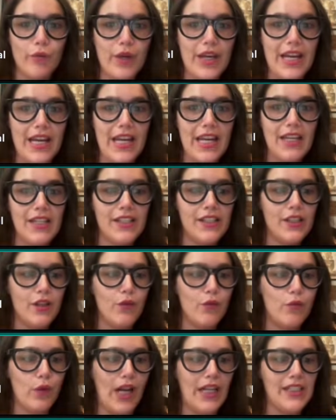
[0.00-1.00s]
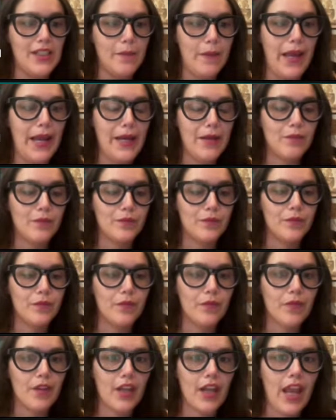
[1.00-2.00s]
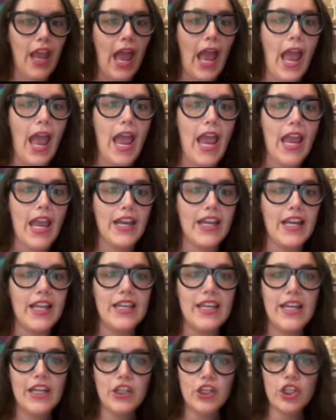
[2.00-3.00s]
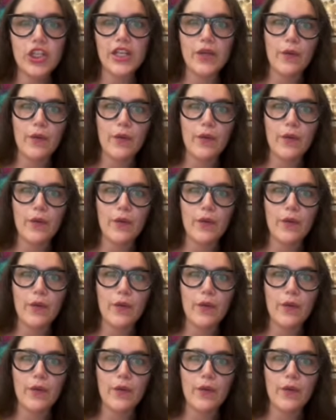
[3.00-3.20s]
Reed's resume. And initially